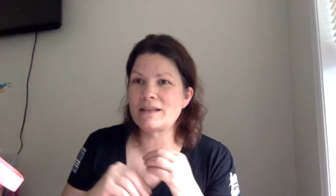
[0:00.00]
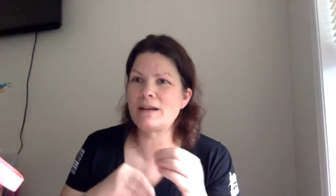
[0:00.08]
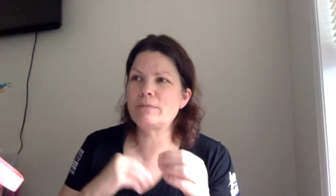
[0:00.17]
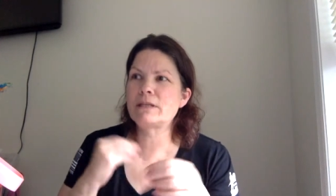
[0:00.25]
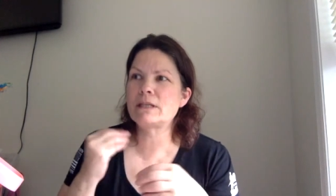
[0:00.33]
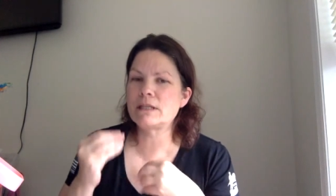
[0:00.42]
and
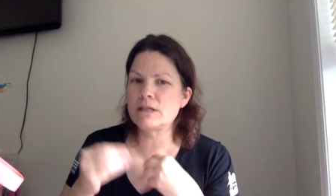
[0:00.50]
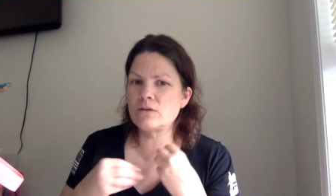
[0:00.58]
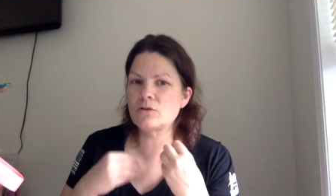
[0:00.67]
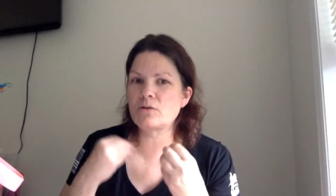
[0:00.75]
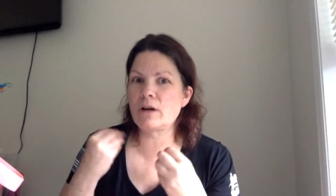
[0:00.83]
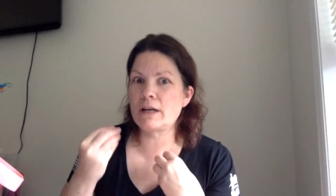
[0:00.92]
I'm still
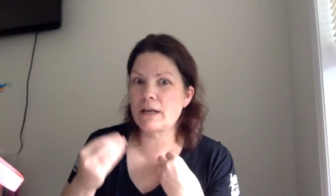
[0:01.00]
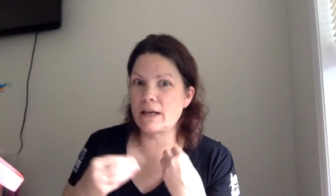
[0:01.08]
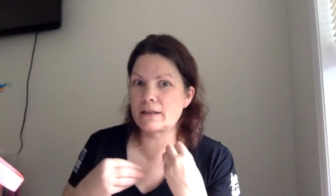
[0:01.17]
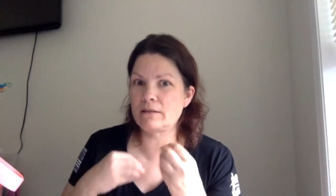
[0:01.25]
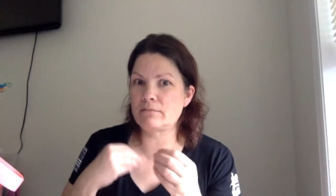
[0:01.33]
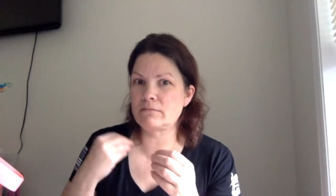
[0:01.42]
trying to
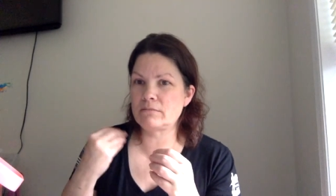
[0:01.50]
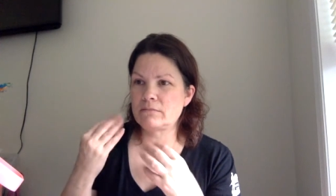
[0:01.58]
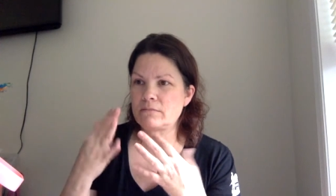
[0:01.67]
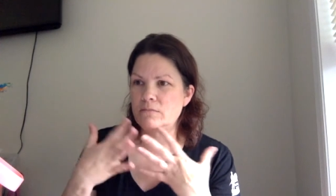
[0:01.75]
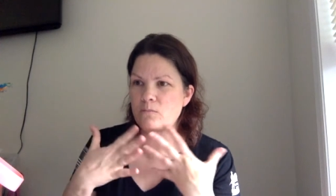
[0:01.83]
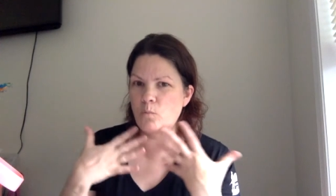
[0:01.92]
get them
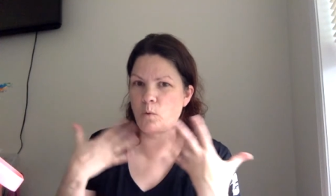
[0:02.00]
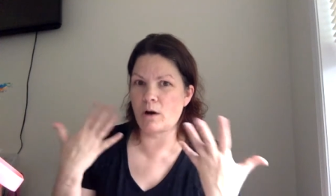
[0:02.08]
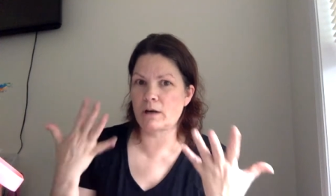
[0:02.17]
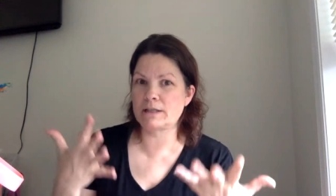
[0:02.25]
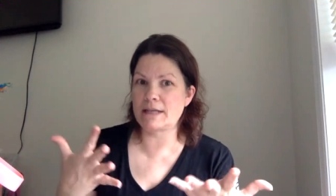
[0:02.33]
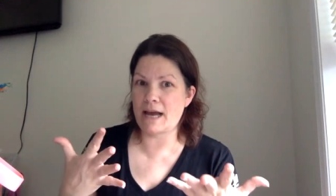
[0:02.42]

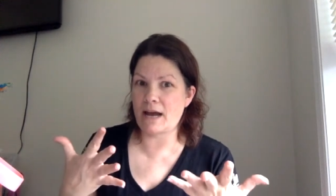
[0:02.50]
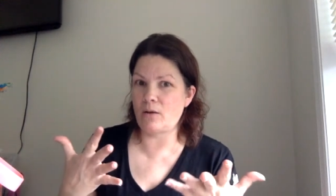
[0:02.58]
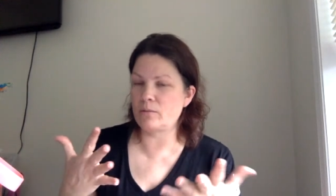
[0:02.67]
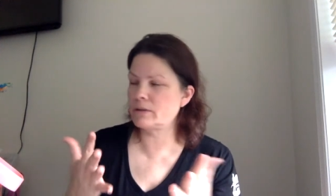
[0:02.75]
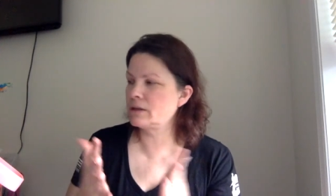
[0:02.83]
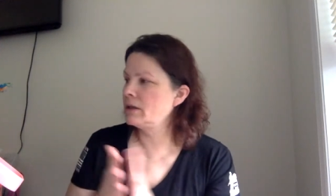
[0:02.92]
worked
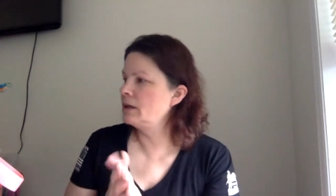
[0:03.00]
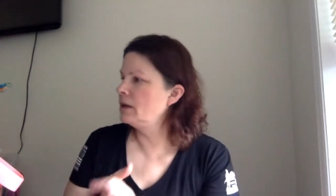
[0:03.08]
out.